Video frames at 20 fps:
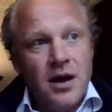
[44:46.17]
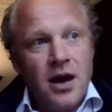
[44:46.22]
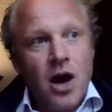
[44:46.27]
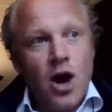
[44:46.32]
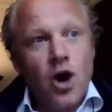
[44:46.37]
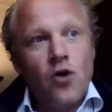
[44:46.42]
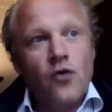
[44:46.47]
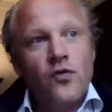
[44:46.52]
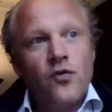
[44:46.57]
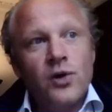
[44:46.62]

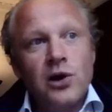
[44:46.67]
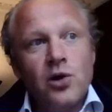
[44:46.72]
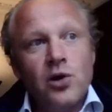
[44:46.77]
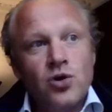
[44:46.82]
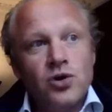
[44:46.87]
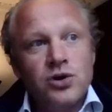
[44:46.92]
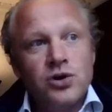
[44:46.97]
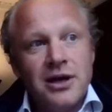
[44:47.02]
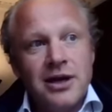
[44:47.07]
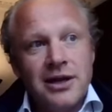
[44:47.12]

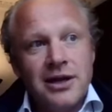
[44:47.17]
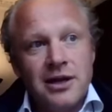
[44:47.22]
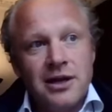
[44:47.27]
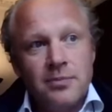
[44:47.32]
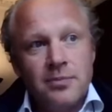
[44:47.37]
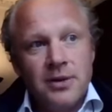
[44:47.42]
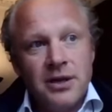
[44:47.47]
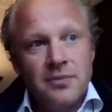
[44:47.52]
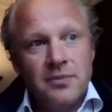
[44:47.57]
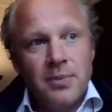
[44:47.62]
overlooked a little
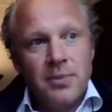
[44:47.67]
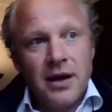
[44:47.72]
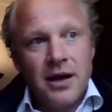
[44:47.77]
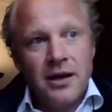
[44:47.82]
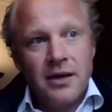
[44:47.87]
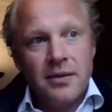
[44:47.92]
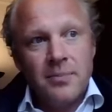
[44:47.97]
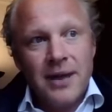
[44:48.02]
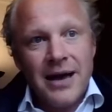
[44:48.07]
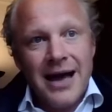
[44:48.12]
bit
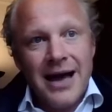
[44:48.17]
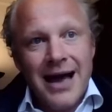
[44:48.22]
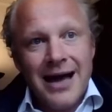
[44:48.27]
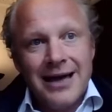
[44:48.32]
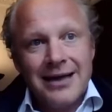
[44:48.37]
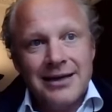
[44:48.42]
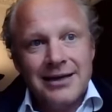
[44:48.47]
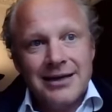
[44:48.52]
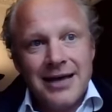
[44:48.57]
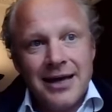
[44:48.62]
by
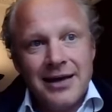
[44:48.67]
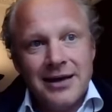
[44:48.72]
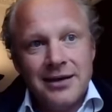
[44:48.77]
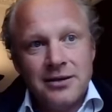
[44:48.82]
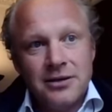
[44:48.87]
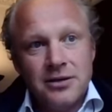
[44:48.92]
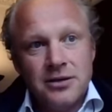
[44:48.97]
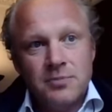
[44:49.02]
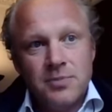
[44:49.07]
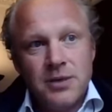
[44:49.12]
highly
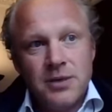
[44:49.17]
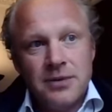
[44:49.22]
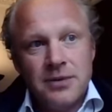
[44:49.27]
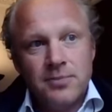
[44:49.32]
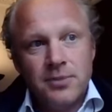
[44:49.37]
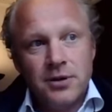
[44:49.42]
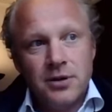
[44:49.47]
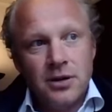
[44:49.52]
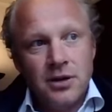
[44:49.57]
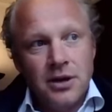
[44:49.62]
talented
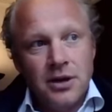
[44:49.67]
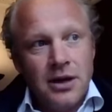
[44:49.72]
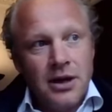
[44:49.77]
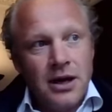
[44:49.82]
people.